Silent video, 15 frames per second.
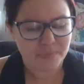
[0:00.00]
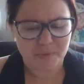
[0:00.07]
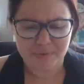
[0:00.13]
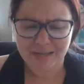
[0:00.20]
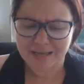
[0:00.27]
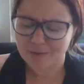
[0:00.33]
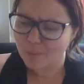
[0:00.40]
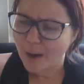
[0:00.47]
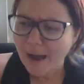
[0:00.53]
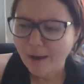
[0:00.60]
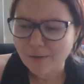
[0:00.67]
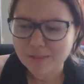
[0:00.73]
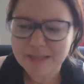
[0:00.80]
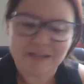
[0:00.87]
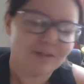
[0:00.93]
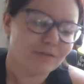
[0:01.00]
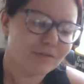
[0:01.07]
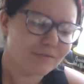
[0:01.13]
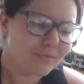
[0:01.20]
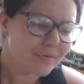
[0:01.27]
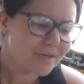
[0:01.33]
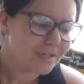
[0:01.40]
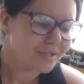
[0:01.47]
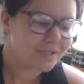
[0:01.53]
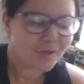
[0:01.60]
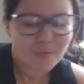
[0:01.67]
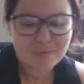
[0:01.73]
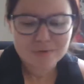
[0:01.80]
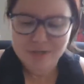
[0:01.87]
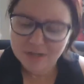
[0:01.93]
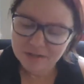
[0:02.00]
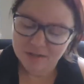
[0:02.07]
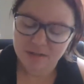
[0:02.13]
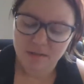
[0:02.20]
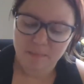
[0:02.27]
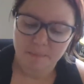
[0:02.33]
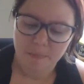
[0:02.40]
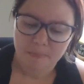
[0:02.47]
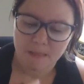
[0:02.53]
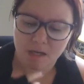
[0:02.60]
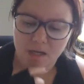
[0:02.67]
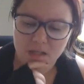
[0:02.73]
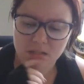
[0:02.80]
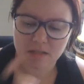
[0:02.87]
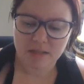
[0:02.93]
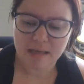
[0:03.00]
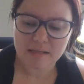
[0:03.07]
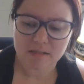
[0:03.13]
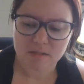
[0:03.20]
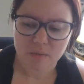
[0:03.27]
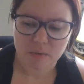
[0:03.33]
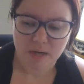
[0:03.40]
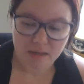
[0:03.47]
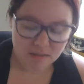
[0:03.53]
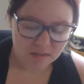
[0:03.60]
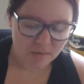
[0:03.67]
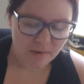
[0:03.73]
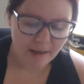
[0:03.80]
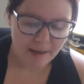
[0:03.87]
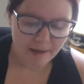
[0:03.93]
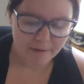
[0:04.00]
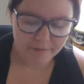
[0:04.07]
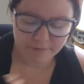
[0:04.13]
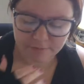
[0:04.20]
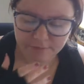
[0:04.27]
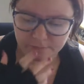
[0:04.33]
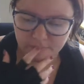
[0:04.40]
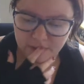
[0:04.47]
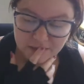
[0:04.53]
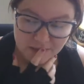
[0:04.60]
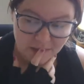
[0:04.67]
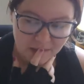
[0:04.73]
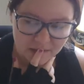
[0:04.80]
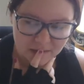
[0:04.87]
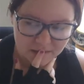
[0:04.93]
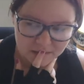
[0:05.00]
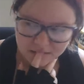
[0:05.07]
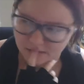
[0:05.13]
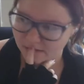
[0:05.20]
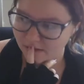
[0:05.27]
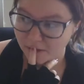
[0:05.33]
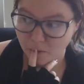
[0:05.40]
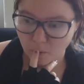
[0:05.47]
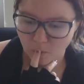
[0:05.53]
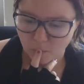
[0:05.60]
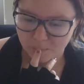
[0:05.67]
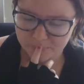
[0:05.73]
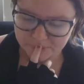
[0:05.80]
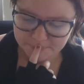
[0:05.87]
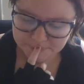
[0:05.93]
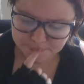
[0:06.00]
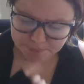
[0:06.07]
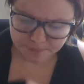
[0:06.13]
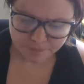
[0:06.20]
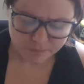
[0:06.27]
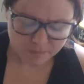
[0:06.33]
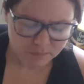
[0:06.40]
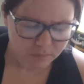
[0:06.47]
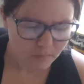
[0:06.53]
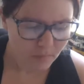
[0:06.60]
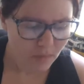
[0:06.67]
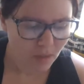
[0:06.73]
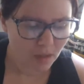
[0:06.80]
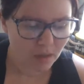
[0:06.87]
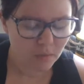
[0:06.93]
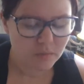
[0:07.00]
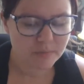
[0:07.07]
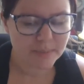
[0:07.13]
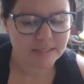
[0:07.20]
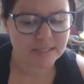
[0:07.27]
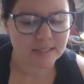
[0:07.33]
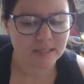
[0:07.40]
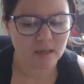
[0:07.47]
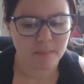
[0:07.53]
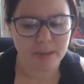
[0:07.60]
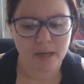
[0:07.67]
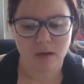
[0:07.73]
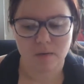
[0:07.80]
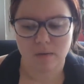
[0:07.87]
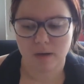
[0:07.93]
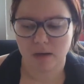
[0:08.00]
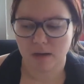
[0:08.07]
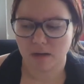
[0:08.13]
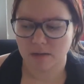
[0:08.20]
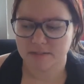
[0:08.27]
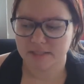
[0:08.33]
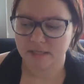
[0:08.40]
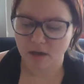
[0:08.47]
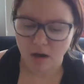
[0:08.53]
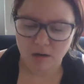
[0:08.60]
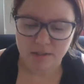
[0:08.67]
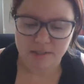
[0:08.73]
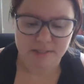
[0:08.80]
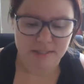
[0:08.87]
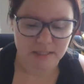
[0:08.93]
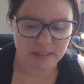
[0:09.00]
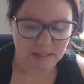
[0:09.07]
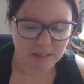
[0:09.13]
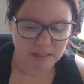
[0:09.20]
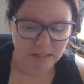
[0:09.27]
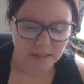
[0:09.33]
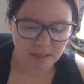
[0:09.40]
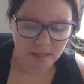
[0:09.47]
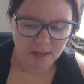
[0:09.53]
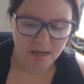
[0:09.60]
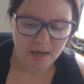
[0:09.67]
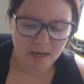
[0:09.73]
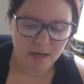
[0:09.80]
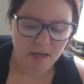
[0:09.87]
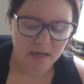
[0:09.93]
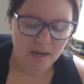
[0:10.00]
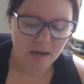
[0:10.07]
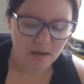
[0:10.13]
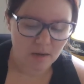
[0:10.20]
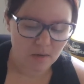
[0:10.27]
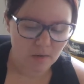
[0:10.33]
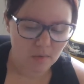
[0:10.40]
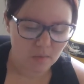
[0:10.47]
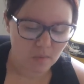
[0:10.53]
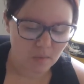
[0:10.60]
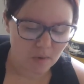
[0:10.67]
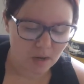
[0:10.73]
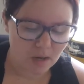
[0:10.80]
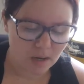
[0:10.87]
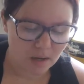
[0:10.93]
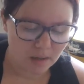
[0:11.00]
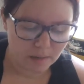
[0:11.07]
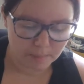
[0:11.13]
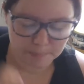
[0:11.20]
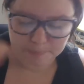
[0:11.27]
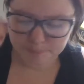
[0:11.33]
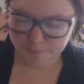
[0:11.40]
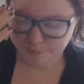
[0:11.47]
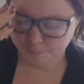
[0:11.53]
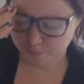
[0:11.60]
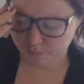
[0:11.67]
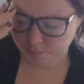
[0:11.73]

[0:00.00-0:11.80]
they were like, wow, like your story is so good. So that story I still have, I think, I hope. It was basically about St. Augustine and how